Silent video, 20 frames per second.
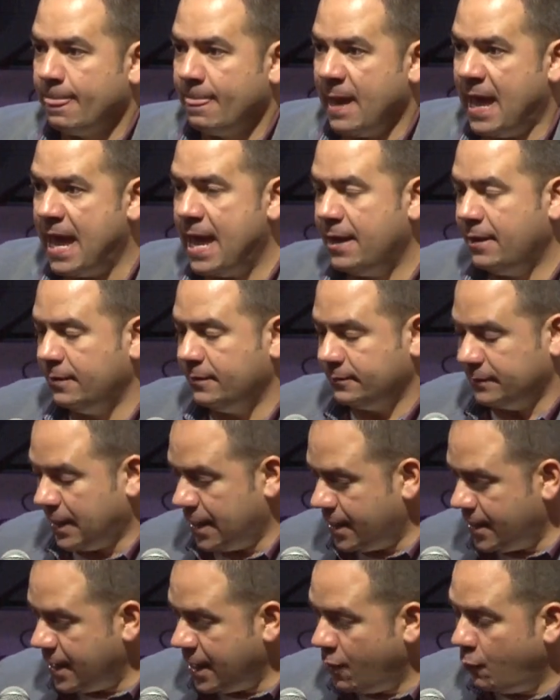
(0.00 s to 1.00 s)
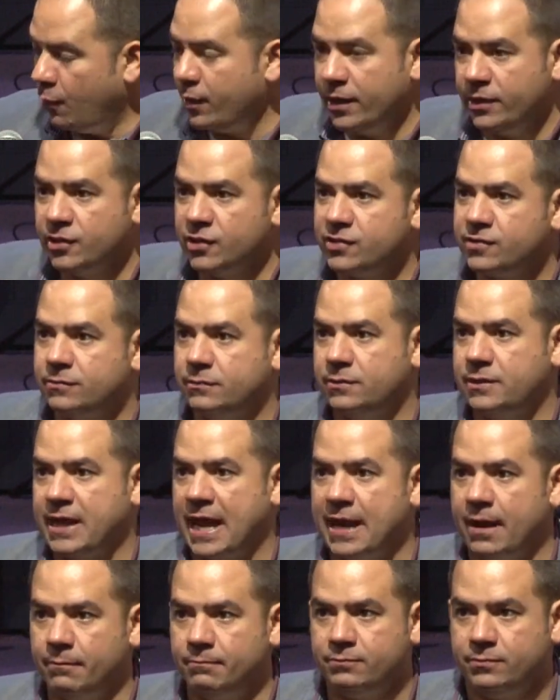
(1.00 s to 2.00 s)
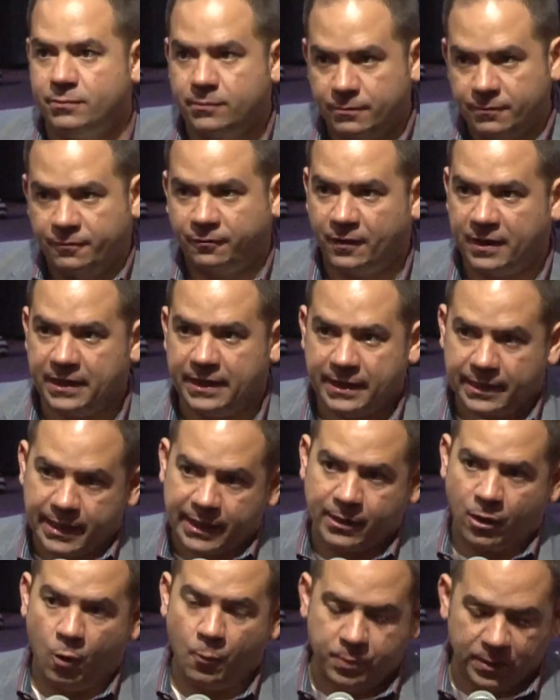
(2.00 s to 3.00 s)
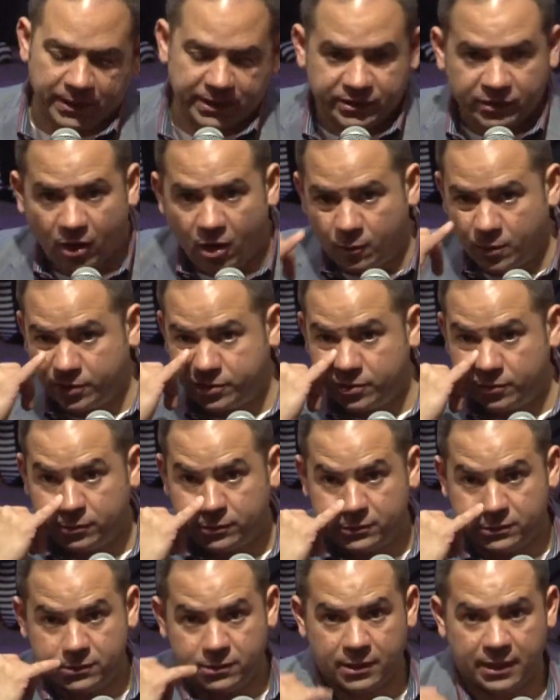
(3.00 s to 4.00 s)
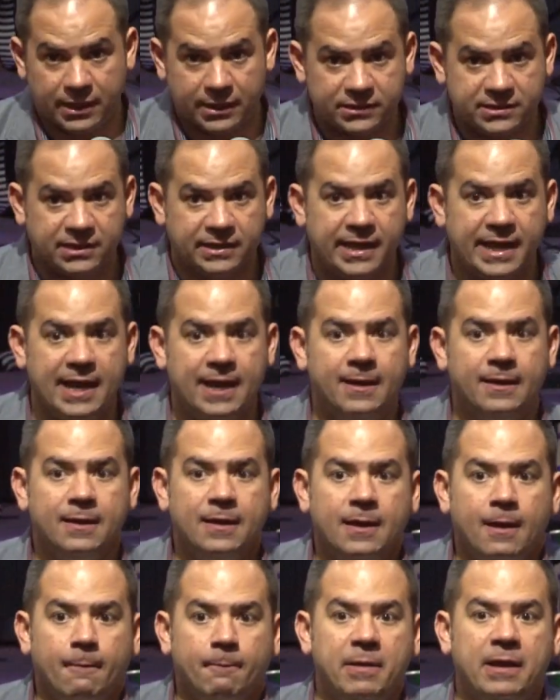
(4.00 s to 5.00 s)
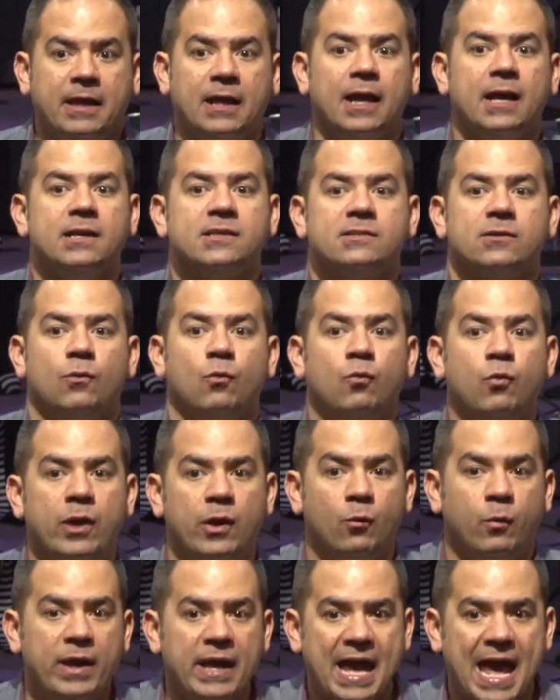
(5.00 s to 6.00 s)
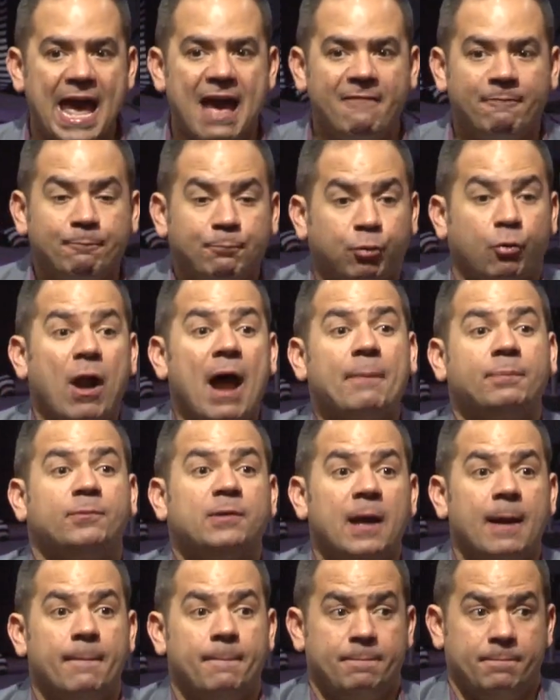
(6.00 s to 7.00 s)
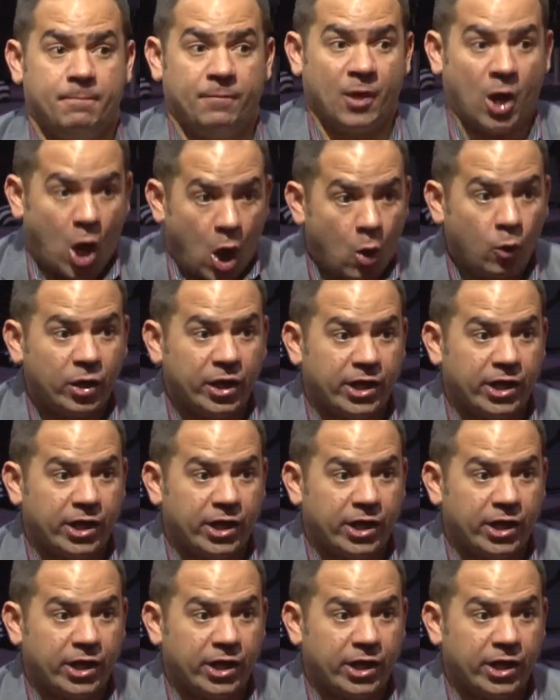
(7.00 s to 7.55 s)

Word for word: And, and I want to just kind of freely and openly talk with you uh, today because we, we have propped up the Holy